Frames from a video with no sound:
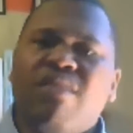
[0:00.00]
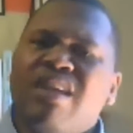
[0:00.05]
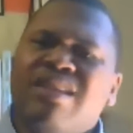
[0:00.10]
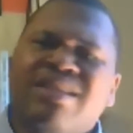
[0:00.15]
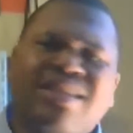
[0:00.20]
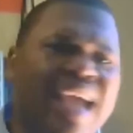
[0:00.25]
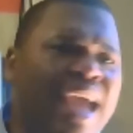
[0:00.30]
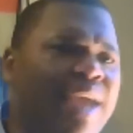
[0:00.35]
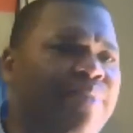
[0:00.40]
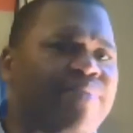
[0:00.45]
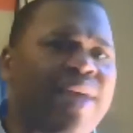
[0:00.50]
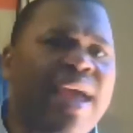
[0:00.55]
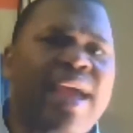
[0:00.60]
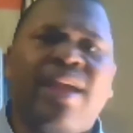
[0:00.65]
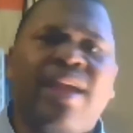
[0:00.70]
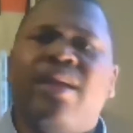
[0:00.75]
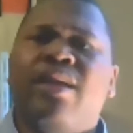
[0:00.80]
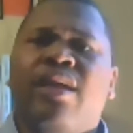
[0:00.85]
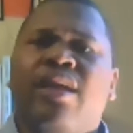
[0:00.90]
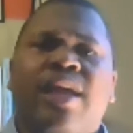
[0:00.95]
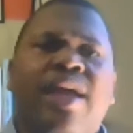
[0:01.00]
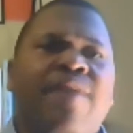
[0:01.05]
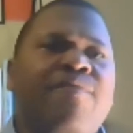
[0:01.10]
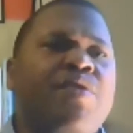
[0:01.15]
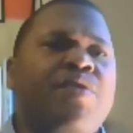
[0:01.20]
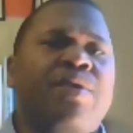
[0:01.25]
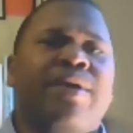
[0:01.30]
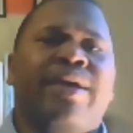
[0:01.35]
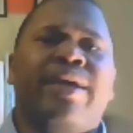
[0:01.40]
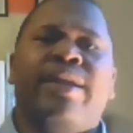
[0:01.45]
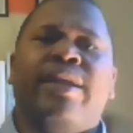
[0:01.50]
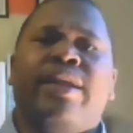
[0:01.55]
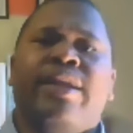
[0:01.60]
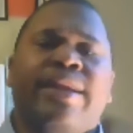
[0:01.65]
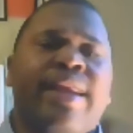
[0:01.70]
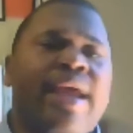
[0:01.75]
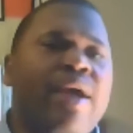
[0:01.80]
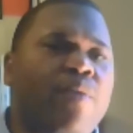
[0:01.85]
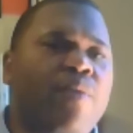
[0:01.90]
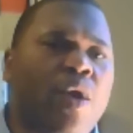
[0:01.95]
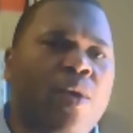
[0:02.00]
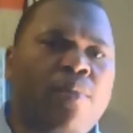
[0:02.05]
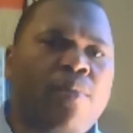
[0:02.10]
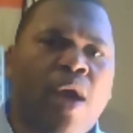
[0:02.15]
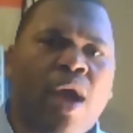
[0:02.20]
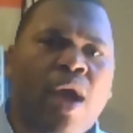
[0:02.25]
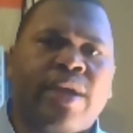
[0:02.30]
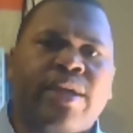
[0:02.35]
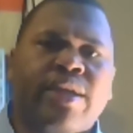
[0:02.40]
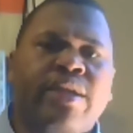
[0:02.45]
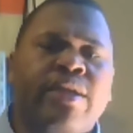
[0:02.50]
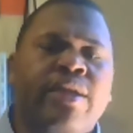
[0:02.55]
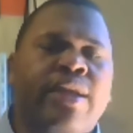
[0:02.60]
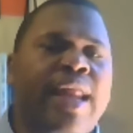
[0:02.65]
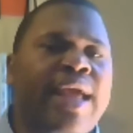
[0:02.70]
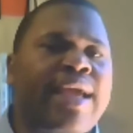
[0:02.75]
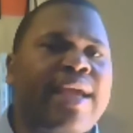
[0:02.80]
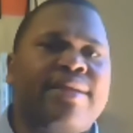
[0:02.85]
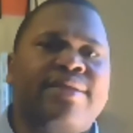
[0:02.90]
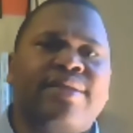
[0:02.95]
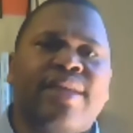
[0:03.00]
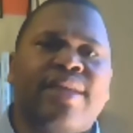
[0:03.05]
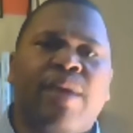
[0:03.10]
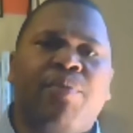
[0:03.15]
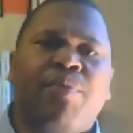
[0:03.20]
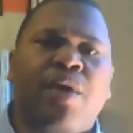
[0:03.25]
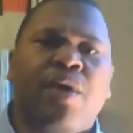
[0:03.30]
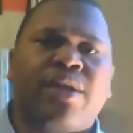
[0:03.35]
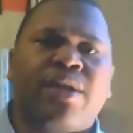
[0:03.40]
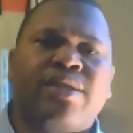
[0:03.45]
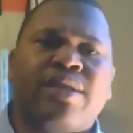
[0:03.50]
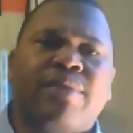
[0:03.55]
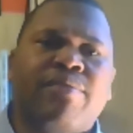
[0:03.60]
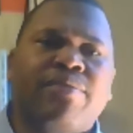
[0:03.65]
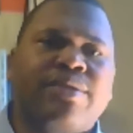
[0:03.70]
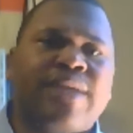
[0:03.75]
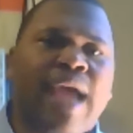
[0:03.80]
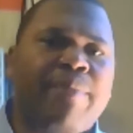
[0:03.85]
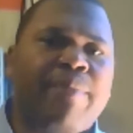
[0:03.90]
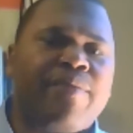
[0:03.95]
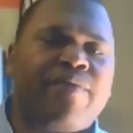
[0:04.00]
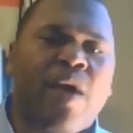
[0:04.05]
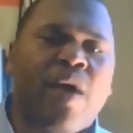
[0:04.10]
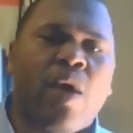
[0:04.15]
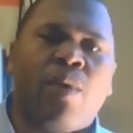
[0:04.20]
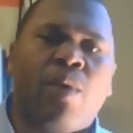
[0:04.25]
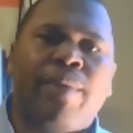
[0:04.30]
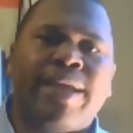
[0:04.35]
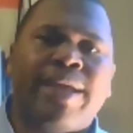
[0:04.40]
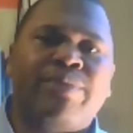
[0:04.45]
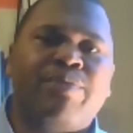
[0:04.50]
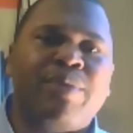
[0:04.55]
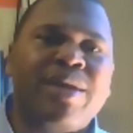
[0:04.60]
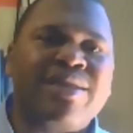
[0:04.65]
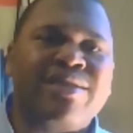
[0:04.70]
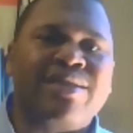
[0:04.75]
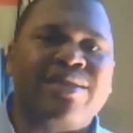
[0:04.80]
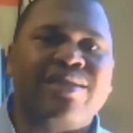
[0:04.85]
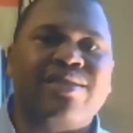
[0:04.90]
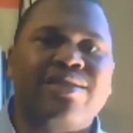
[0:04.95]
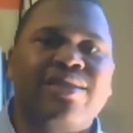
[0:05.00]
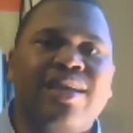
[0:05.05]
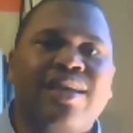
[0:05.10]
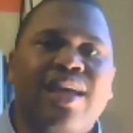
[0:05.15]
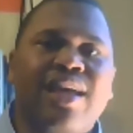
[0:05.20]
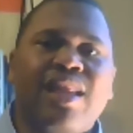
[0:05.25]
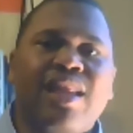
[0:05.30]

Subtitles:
Same thing if you're in network marketing, or like I said, part of some type of home-based business.